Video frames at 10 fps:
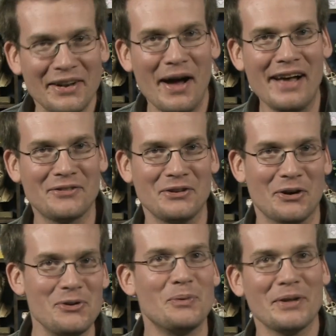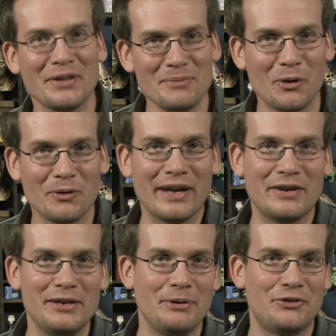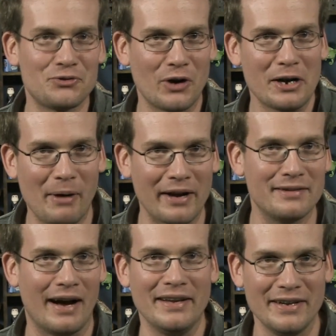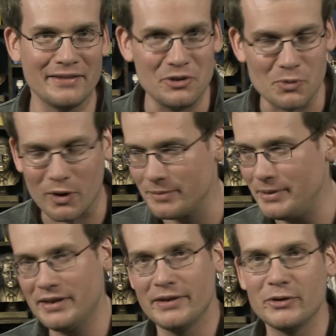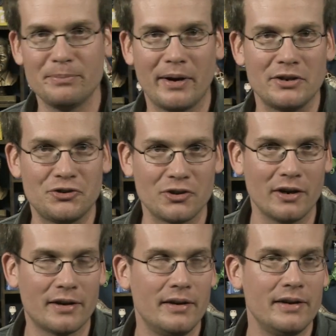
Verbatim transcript: And lastly, are you really more likely to be struck by lightning than you are to be killed by a shark?